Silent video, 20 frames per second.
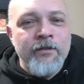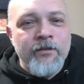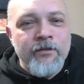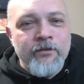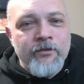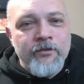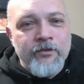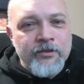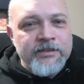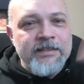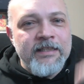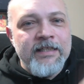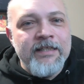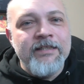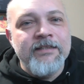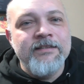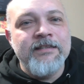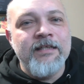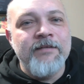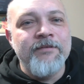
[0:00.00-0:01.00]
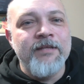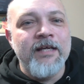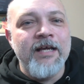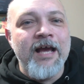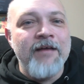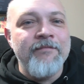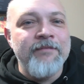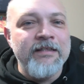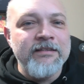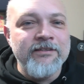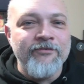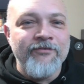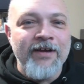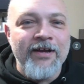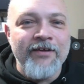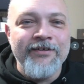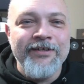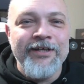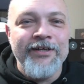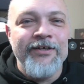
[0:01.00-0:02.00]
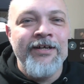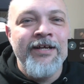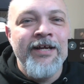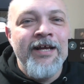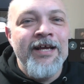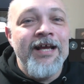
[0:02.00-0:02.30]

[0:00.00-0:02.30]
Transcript: You'll see in some of the comments around here,